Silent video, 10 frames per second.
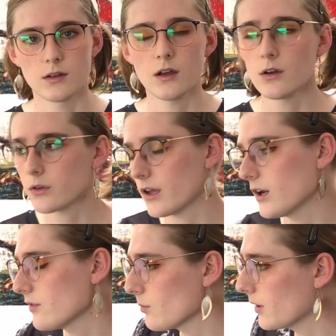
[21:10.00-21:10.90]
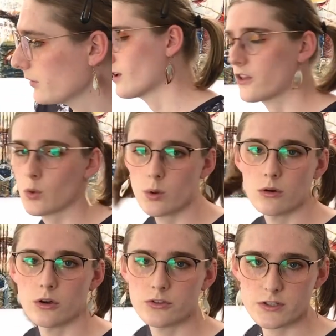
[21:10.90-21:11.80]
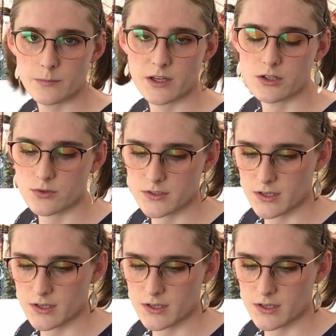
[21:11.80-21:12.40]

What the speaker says: Okay, never mind. I thought we were onto something interesting